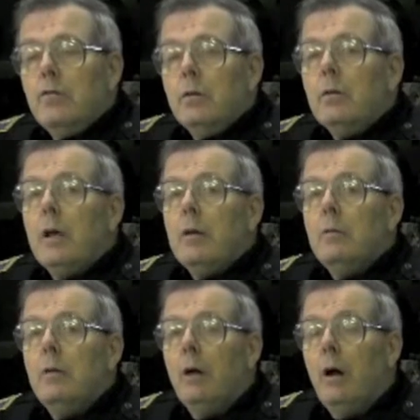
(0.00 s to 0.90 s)
And
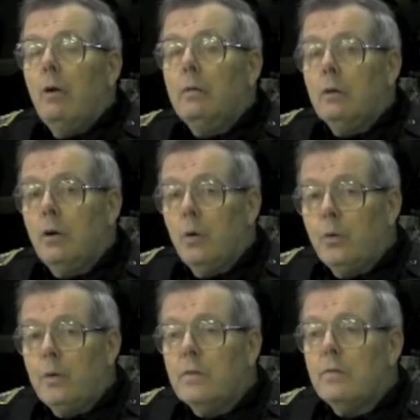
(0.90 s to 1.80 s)
if the call is an
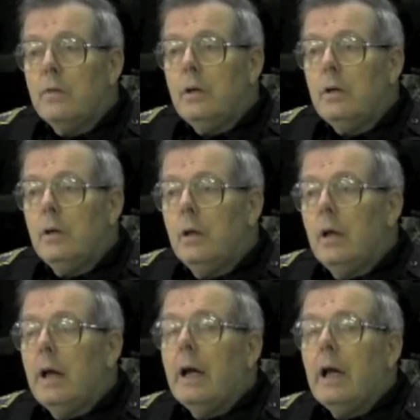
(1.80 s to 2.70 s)
ordinary one,
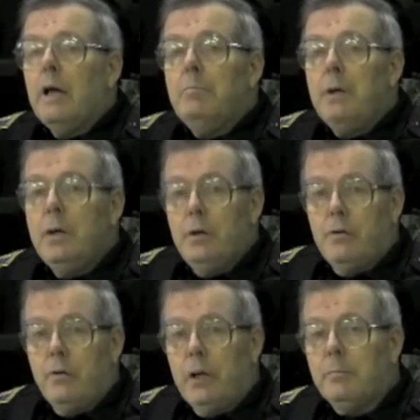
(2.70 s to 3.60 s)
then